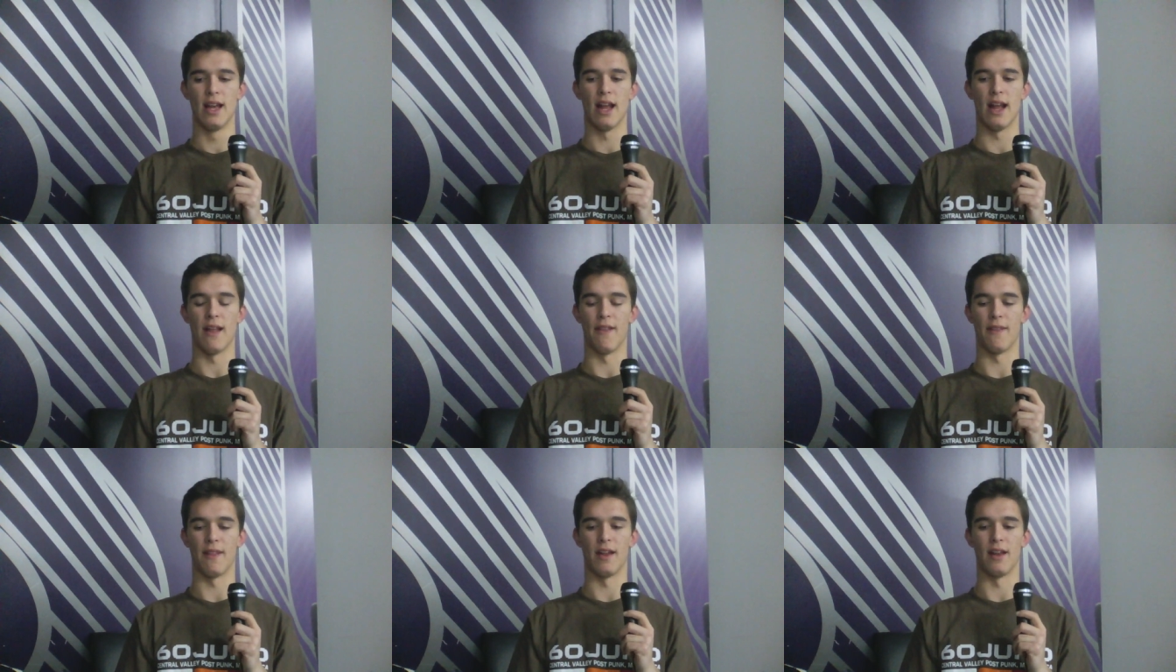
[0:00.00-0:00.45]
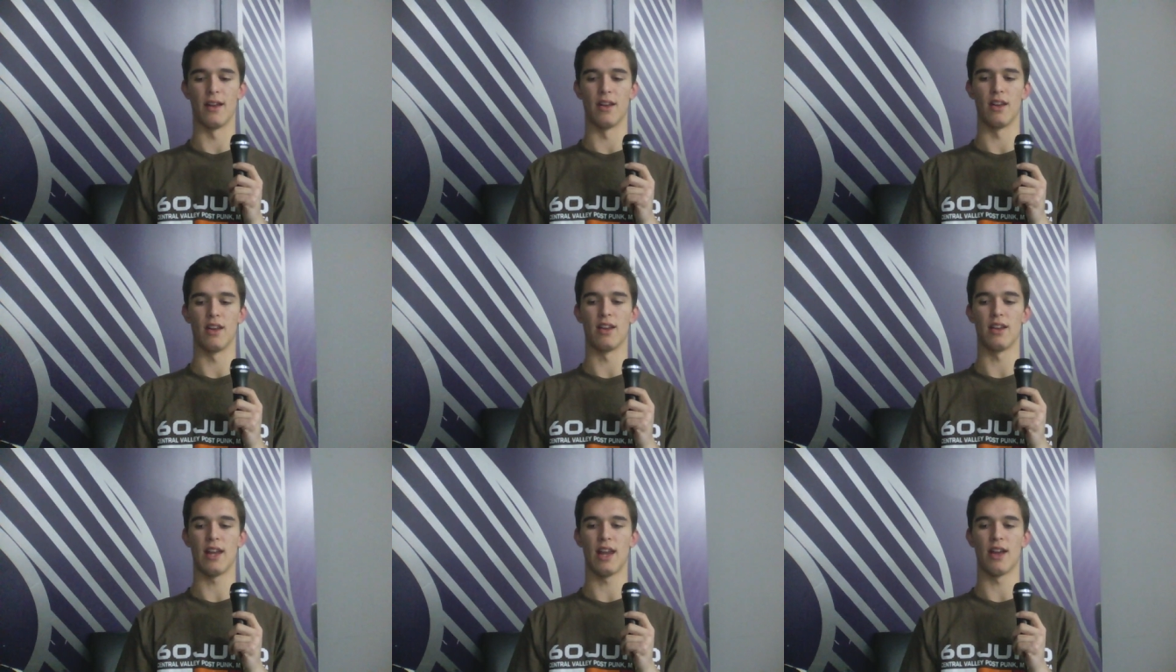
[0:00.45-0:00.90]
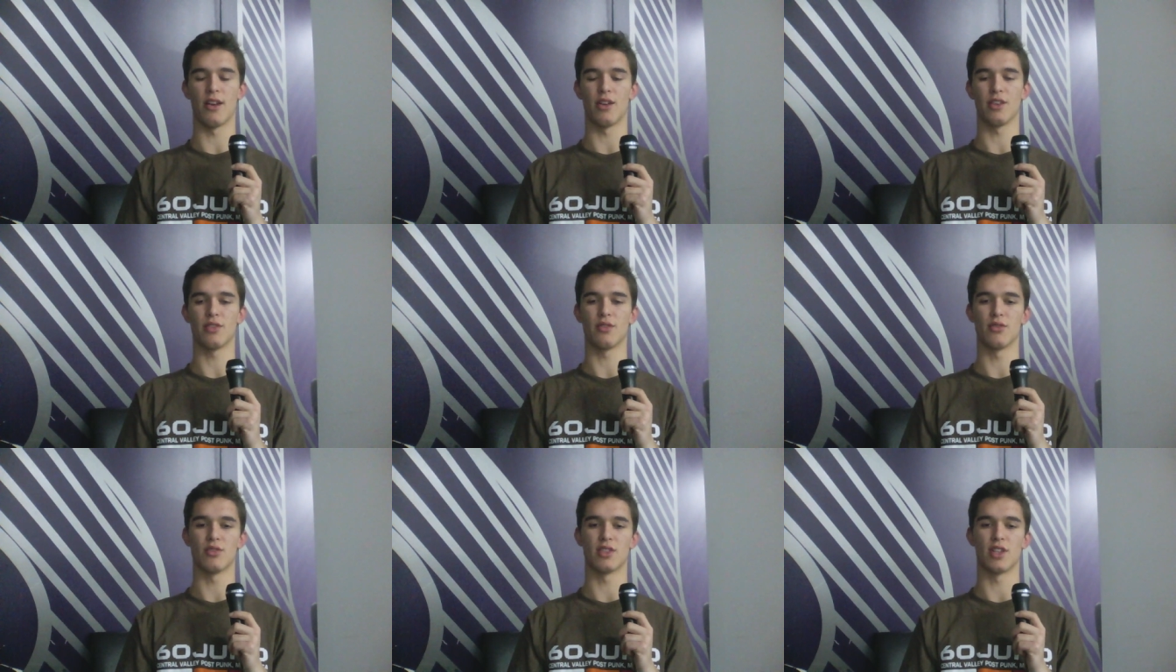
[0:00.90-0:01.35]
And then uh, yeah, it
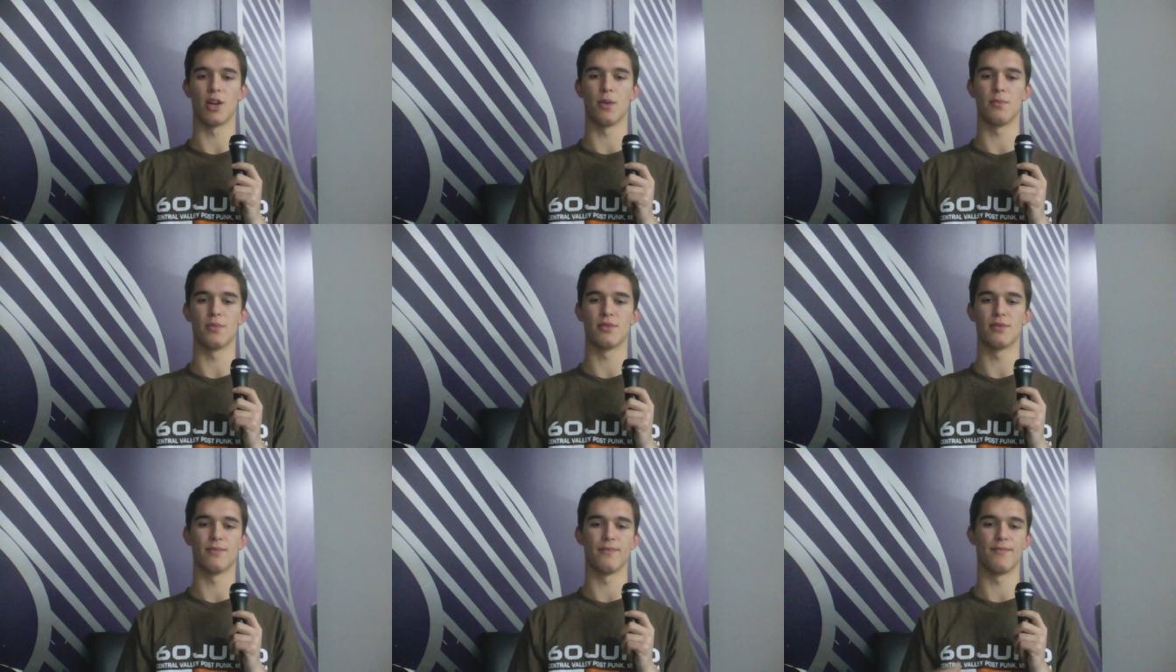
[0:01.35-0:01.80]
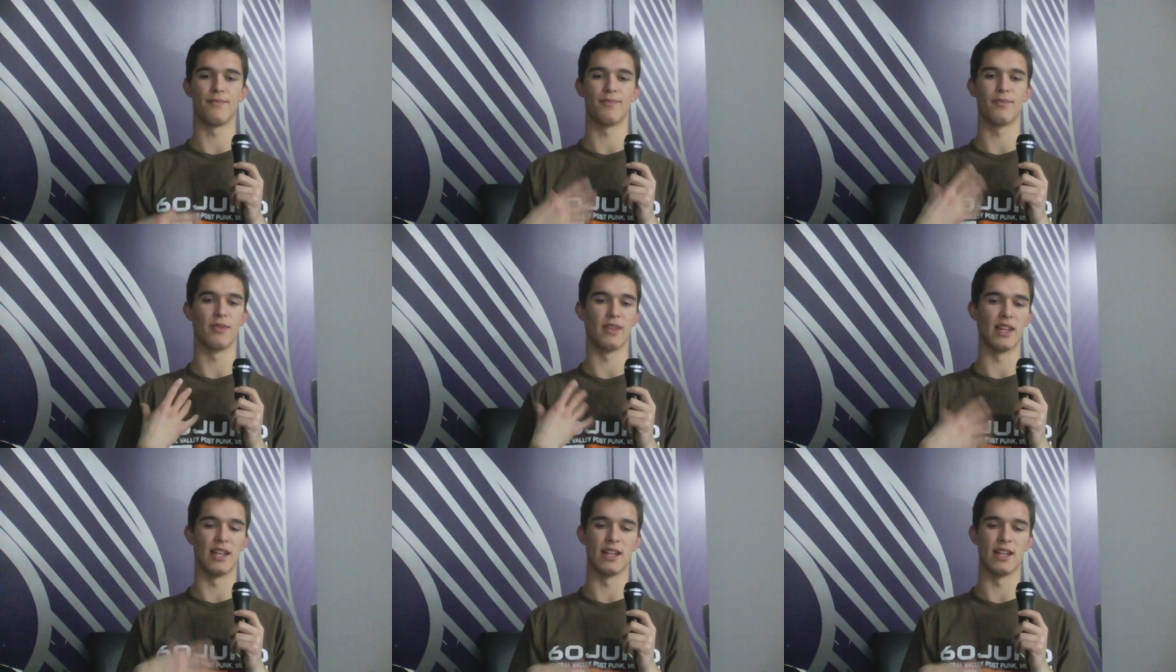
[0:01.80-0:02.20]
also just helps the